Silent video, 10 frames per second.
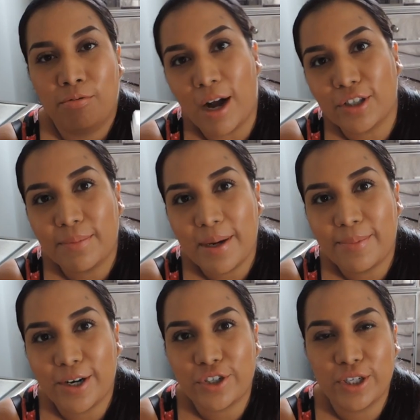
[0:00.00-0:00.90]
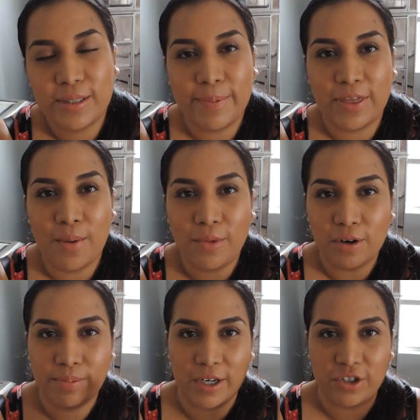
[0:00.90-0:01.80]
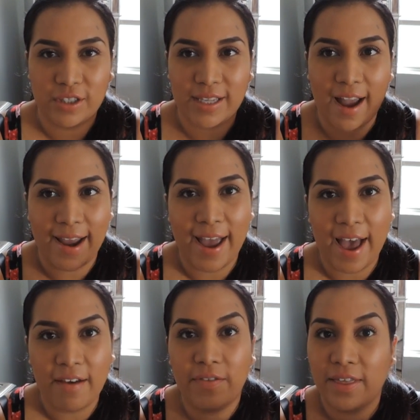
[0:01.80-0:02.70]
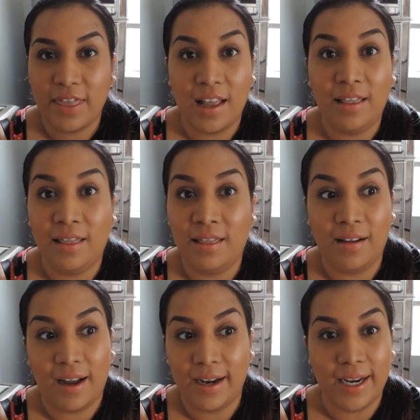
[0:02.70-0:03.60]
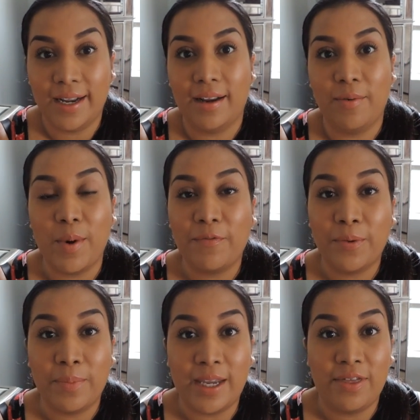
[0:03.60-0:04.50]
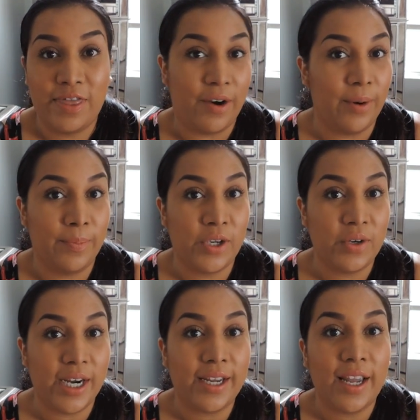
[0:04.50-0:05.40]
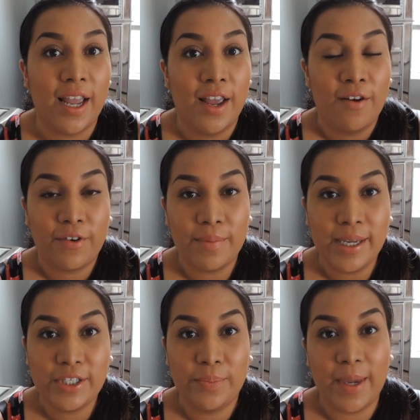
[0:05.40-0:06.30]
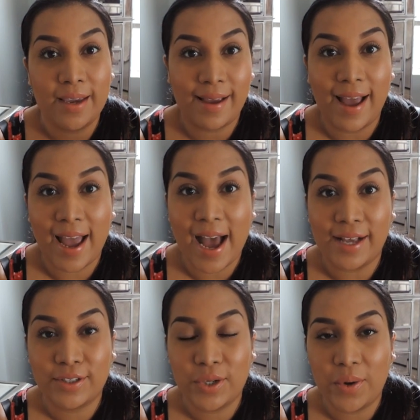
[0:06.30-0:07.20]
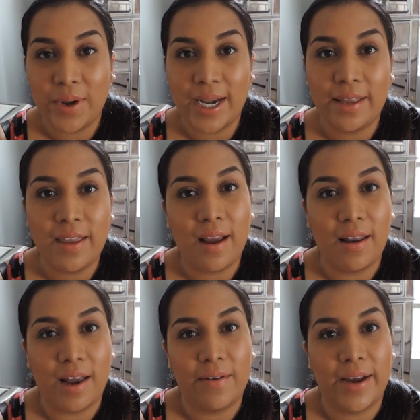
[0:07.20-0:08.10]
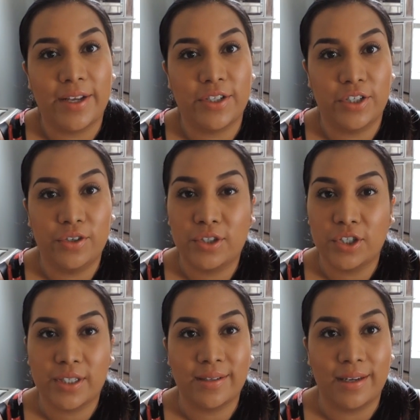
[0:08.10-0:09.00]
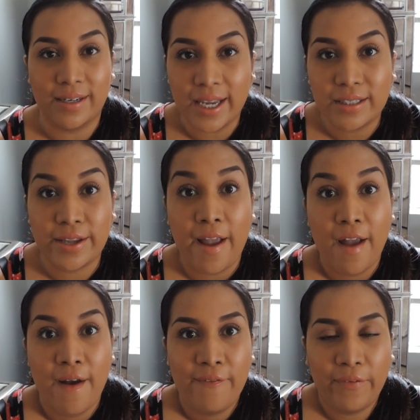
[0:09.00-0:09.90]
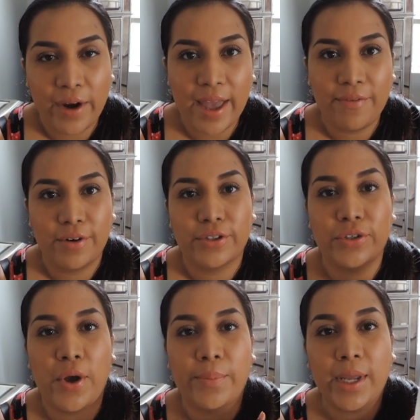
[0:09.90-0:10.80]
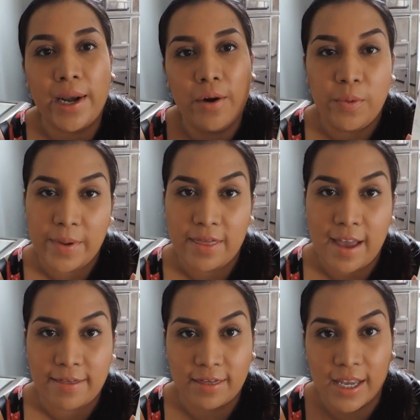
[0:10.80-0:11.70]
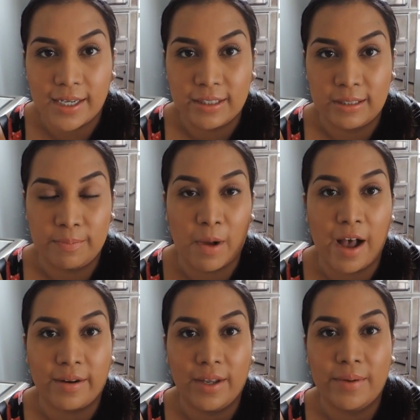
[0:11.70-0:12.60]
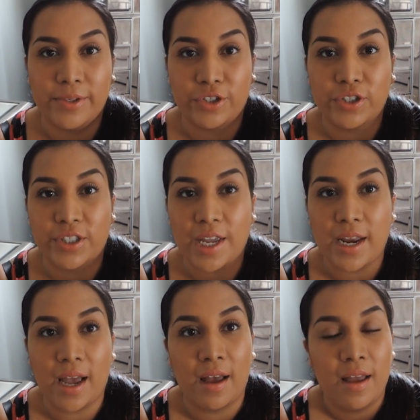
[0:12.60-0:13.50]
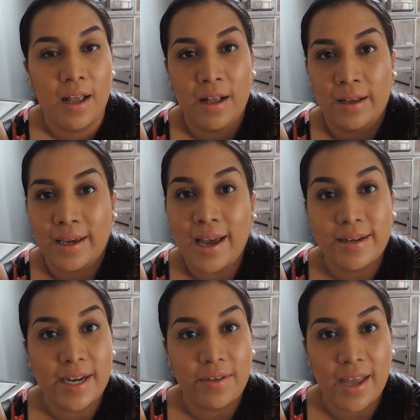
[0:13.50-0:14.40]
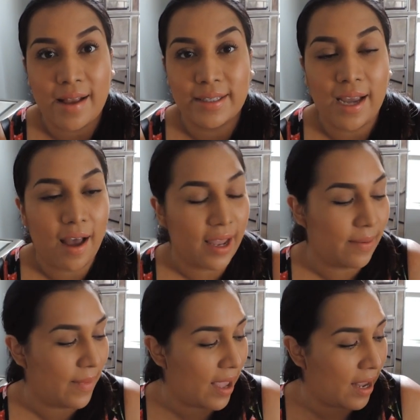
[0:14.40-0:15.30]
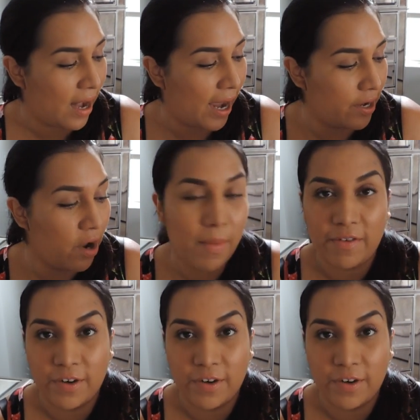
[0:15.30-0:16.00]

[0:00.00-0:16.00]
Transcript: washing my brushes, but the more brushes I have, it went from being therapeutic for me to being a hassle, and I think a lot of it had to do is just because it takes forever. So I'm kind of hoping that this spa glove is just gonna cut down that time. And I know my